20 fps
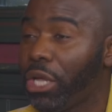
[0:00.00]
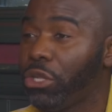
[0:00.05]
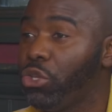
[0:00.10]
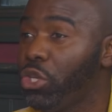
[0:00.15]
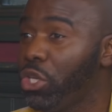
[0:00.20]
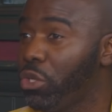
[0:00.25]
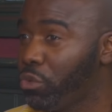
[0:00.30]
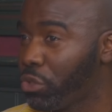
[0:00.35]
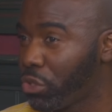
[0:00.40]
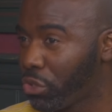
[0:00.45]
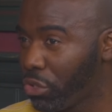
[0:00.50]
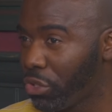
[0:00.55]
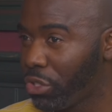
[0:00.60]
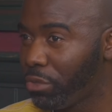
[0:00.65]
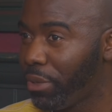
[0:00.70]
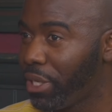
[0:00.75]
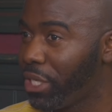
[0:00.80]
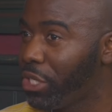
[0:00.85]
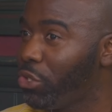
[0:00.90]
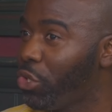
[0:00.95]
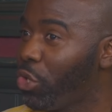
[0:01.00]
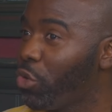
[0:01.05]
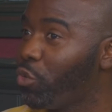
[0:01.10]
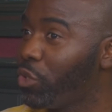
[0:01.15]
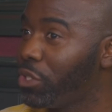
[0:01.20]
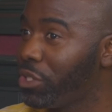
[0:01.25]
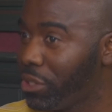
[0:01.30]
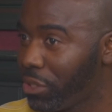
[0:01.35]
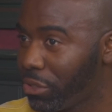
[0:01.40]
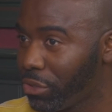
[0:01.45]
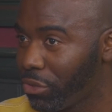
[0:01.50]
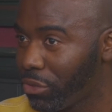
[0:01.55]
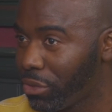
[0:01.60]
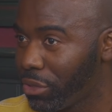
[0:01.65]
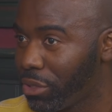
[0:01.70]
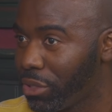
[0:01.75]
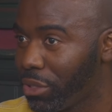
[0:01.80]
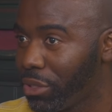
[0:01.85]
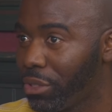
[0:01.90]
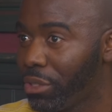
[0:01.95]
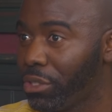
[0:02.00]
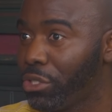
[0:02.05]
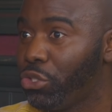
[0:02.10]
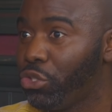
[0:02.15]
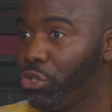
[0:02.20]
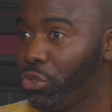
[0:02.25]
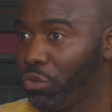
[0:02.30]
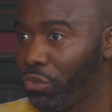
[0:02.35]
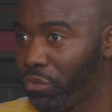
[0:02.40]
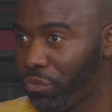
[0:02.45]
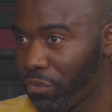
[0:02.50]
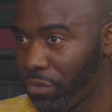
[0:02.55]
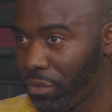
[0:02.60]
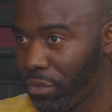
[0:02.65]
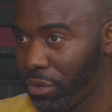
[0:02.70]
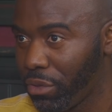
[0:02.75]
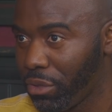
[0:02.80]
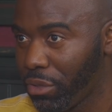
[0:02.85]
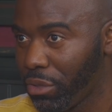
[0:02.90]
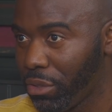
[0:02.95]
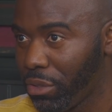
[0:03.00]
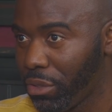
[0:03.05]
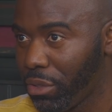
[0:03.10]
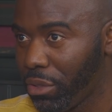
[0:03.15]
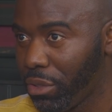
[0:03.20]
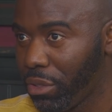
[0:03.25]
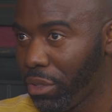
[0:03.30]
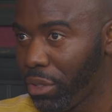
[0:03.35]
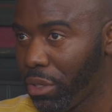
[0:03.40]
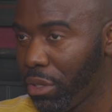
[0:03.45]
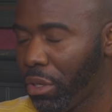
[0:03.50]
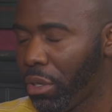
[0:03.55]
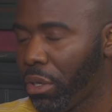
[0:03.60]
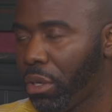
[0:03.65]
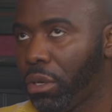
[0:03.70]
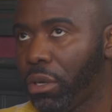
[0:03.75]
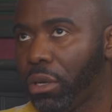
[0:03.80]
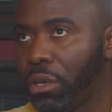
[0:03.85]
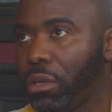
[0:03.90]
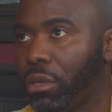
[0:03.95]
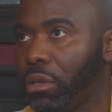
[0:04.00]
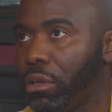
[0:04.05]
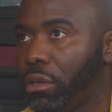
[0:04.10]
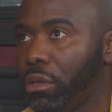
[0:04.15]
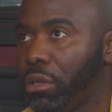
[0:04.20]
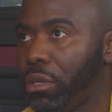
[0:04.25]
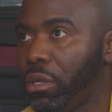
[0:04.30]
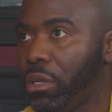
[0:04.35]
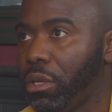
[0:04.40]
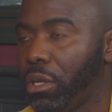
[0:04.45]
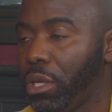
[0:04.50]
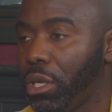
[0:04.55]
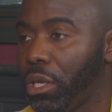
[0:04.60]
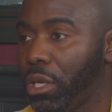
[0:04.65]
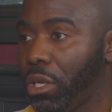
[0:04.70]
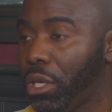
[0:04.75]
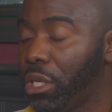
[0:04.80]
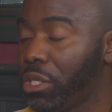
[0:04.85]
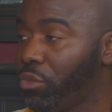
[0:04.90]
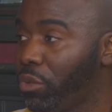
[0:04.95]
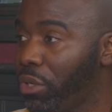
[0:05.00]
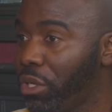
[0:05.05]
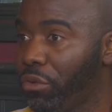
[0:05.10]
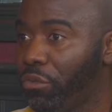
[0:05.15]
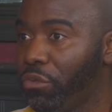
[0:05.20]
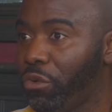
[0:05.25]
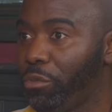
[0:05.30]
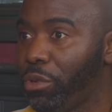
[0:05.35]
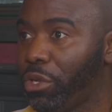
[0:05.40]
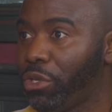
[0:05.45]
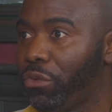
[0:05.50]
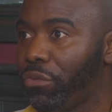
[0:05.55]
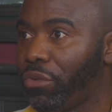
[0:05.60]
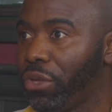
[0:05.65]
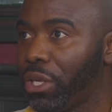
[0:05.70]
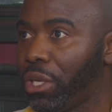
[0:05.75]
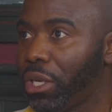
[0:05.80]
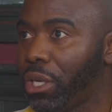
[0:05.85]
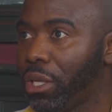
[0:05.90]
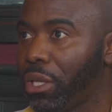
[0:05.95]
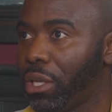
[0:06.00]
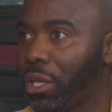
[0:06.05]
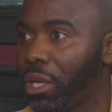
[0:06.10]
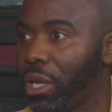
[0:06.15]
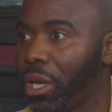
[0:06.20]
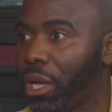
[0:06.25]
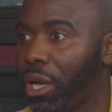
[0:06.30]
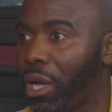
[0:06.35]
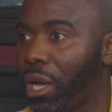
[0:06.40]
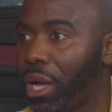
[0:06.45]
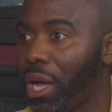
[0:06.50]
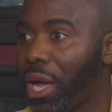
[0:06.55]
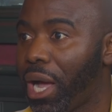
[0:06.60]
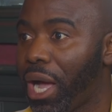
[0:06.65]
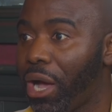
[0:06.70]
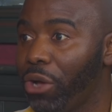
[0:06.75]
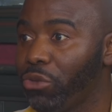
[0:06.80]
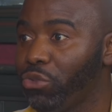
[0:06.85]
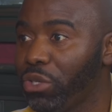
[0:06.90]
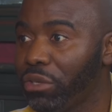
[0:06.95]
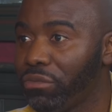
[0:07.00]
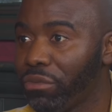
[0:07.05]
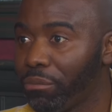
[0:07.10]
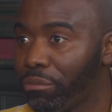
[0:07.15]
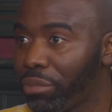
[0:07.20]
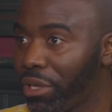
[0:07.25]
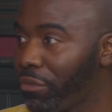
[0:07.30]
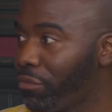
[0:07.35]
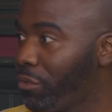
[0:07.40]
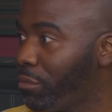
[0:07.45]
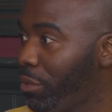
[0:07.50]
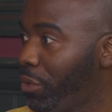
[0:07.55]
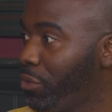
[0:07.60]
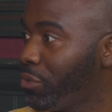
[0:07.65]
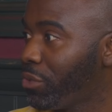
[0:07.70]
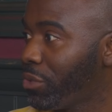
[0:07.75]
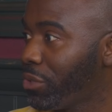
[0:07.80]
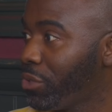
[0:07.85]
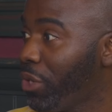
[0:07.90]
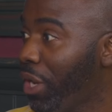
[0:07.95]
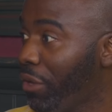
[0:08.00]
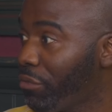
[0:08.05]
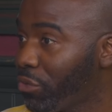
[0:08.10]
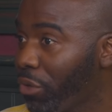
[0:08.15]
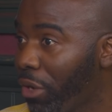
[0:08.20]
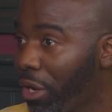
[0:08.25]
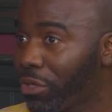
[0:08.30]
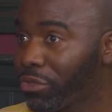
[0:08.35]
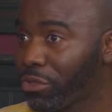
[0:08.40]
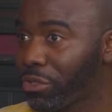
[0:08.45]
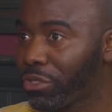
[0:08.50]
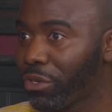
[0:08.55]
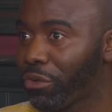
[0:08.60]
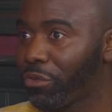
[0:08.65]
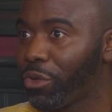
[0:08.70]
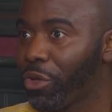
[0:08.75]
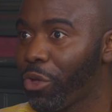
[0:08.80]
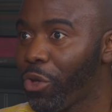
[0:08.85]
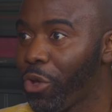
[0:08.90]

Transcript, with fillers: I knew he was good, but I didn't know he was this good. Juve. Oh, yeah, yeah, yeah. Yeah. It's one of the footballers you're thinking, how you even play for Bolton? You have to ask mm. yourself,